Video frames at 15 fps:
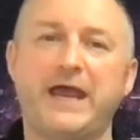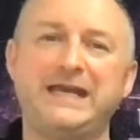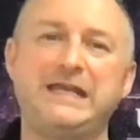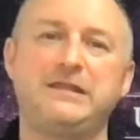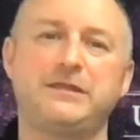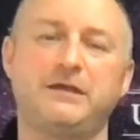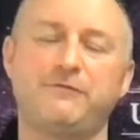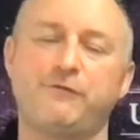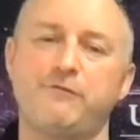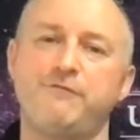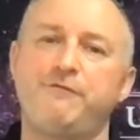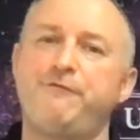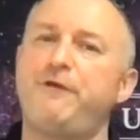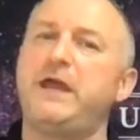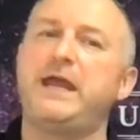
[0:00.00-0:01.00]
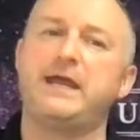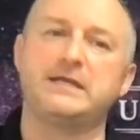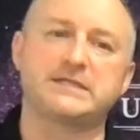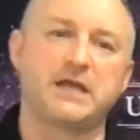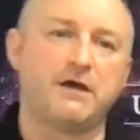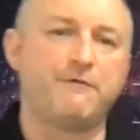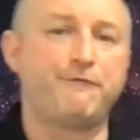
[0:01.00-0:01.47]
anything from
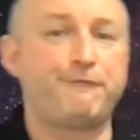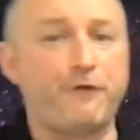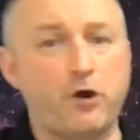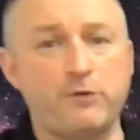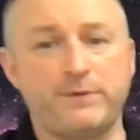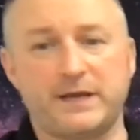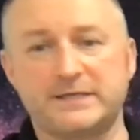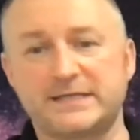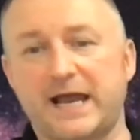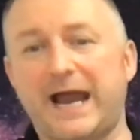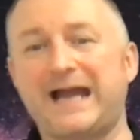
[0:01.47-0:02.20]
fears, phobias,